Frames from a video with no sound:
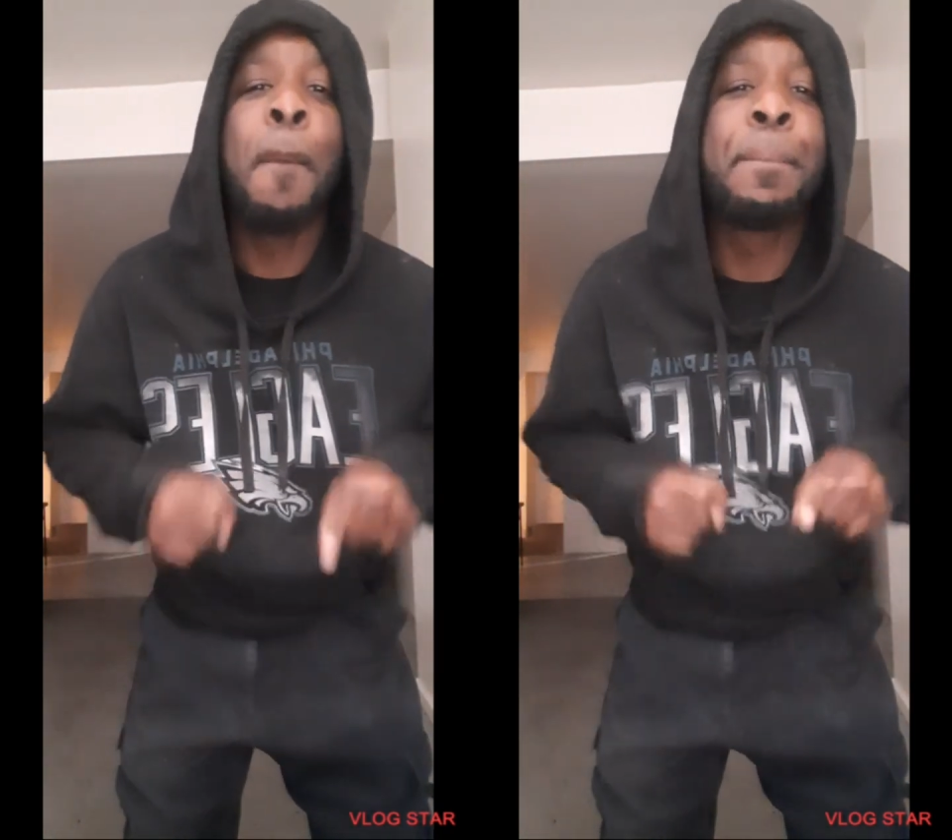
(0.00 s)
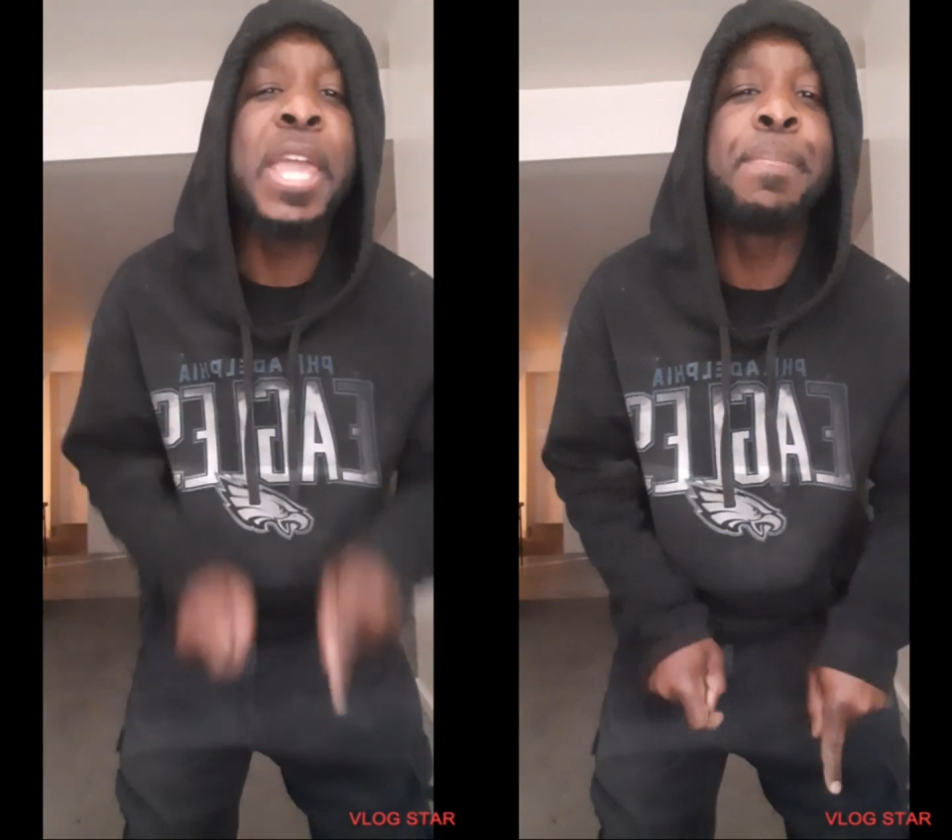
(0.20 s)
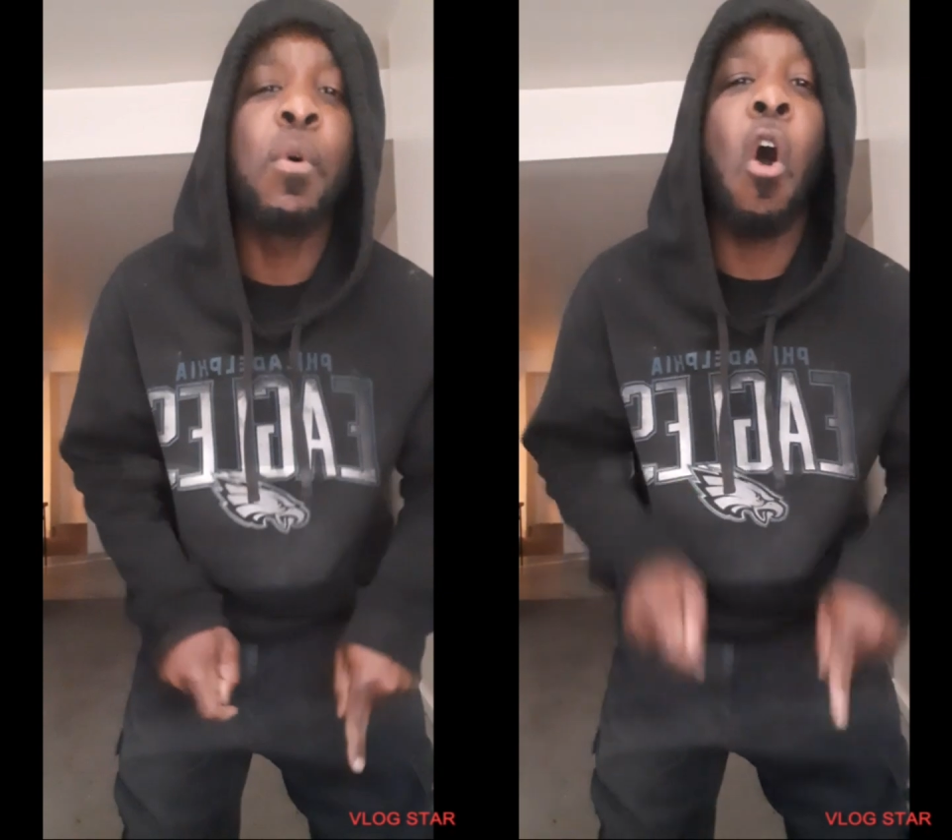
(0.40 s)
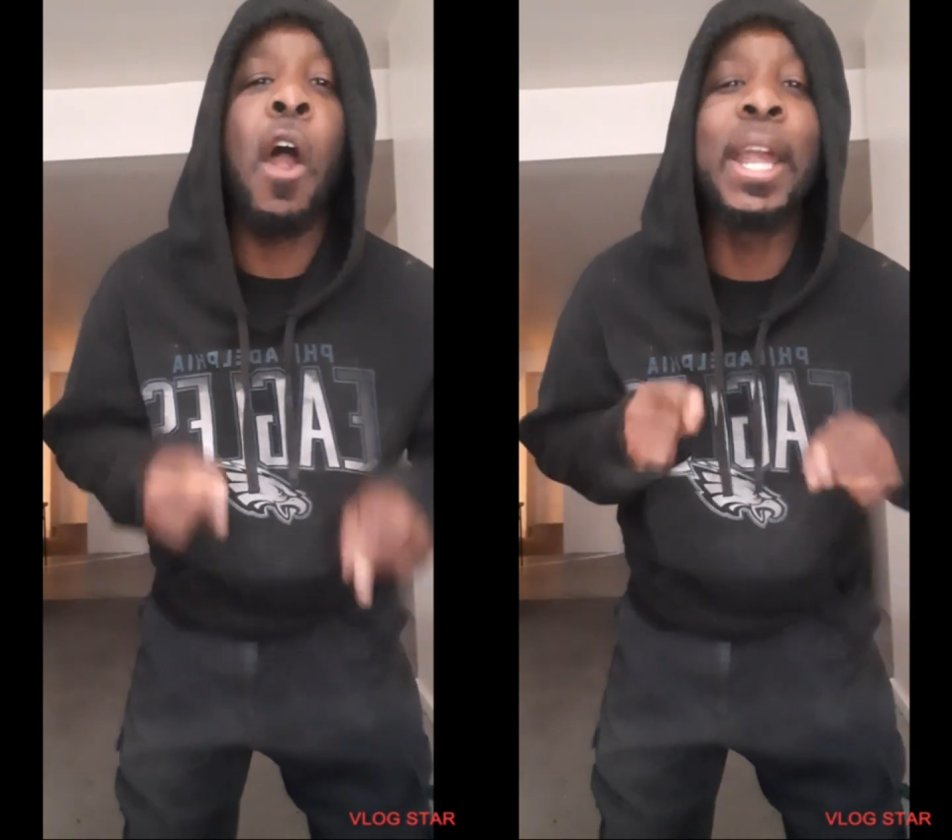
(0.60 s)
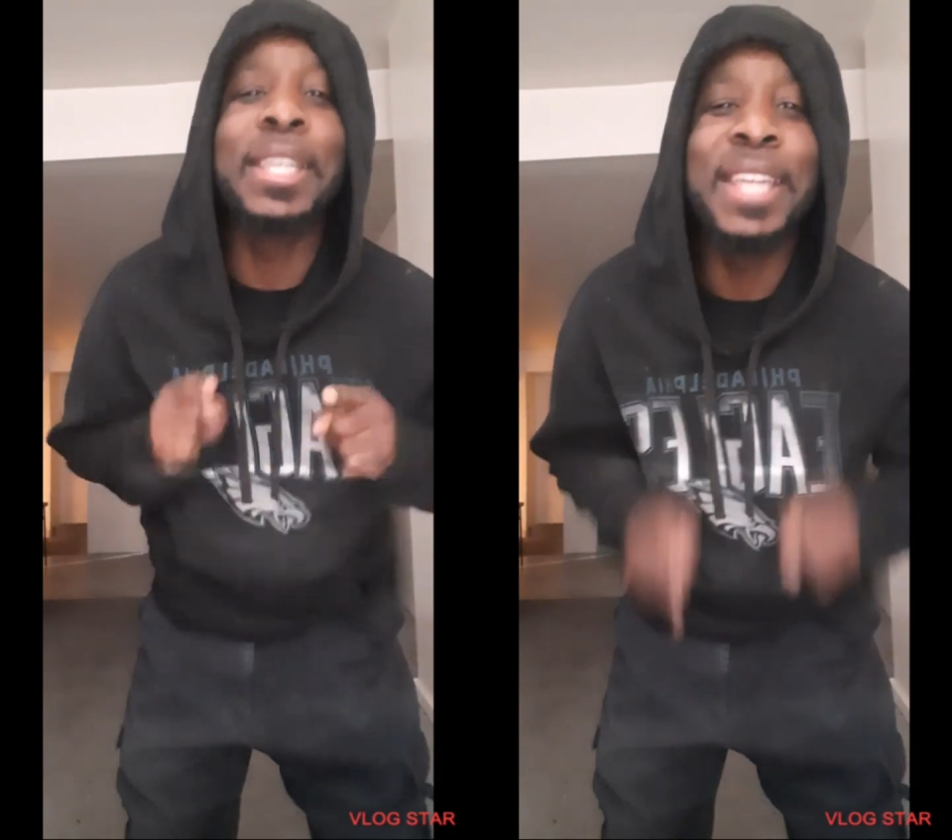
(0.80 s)
People
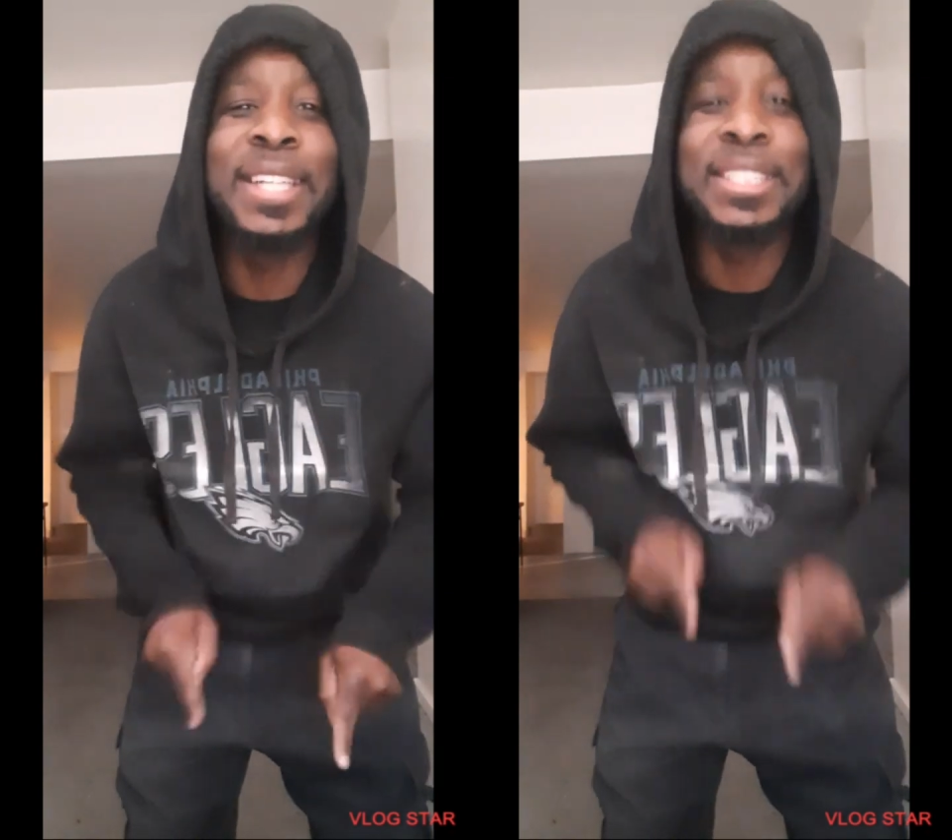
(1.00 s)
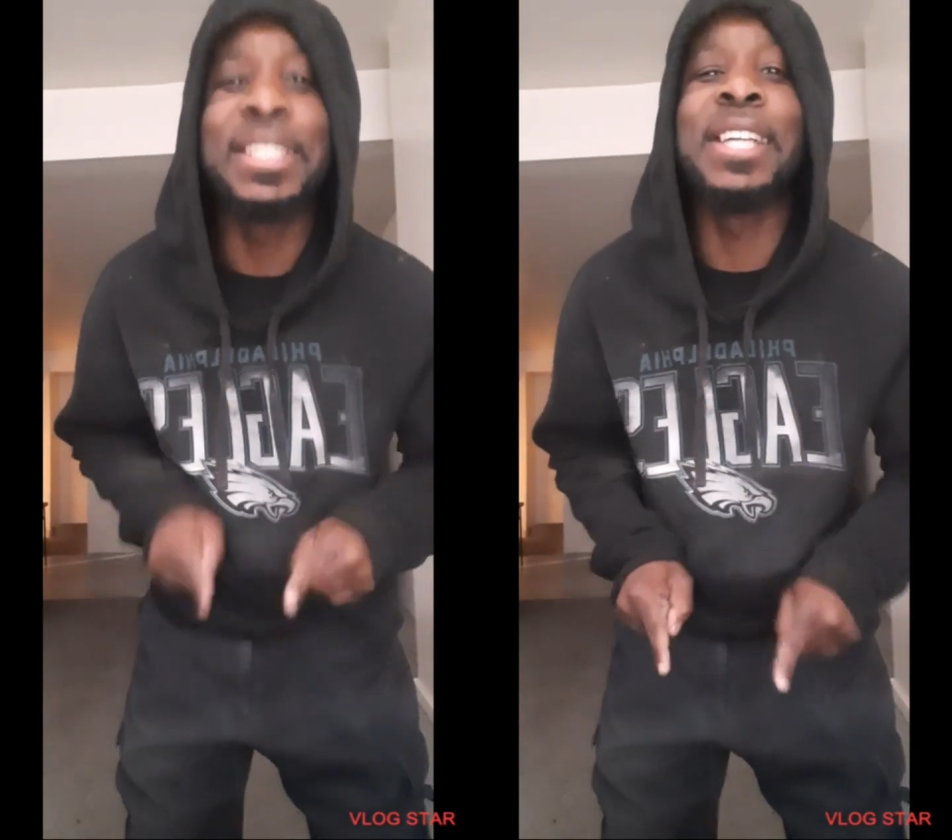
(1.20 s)
are against